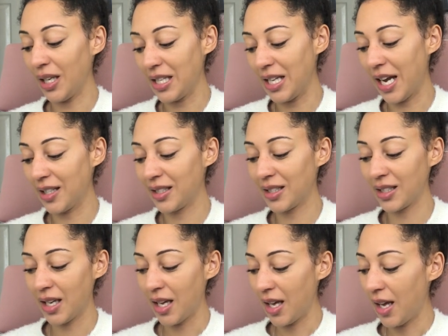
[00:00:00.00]
yes,
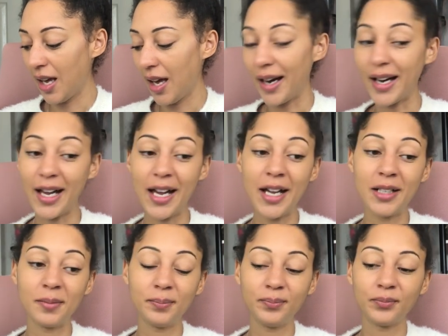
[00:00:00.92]

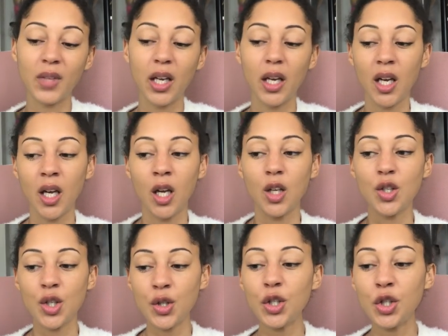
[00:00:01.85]
um,
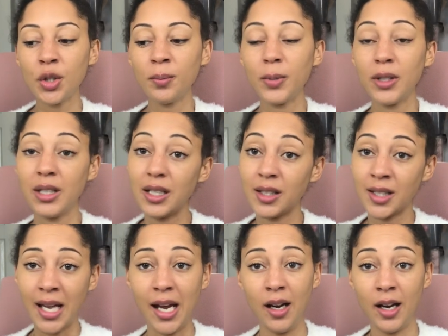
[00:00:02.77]
so the jumper needs the
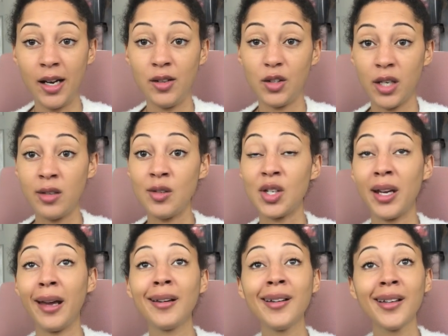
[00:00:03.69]
neckline
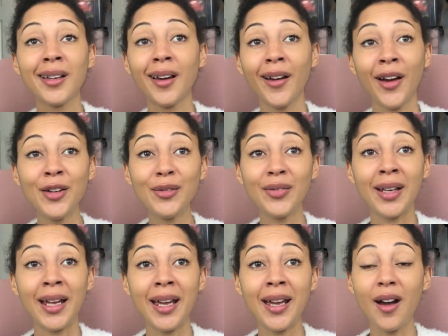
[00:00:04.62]
changing.
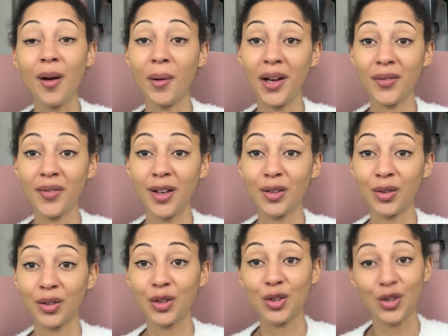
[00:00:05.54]
Hopefully I'll have that
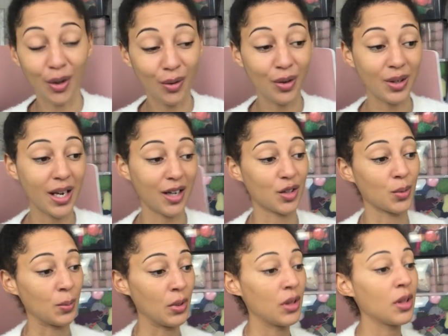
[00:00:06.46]
done and show you
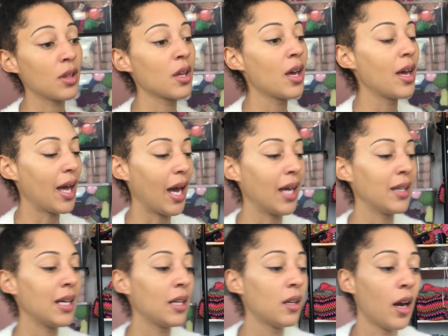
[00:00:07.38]
next month. And
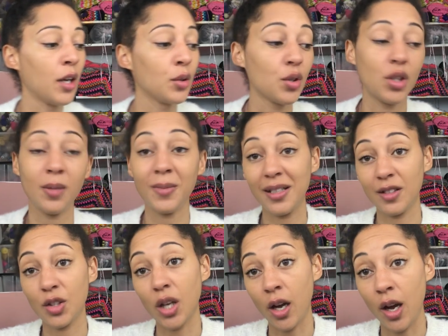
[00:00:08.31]
then I also made a
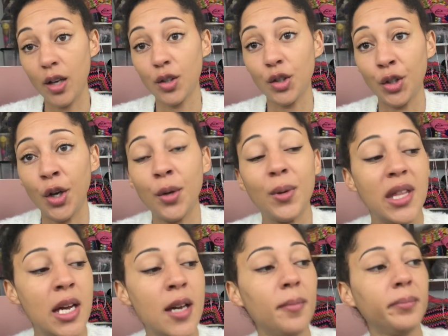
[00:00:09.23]
skirt to go with
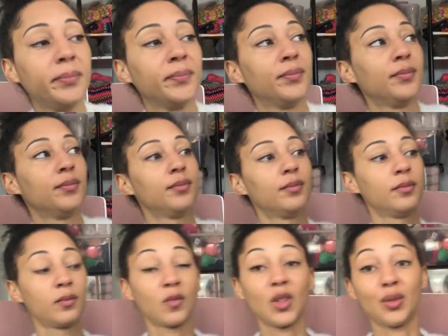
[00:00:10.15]
it,
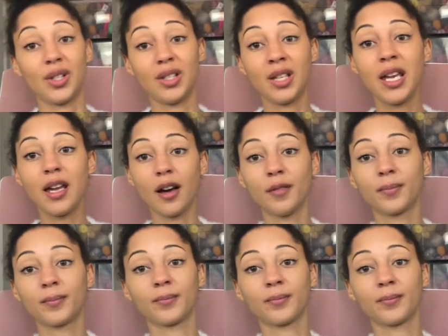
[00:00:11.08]
which is here.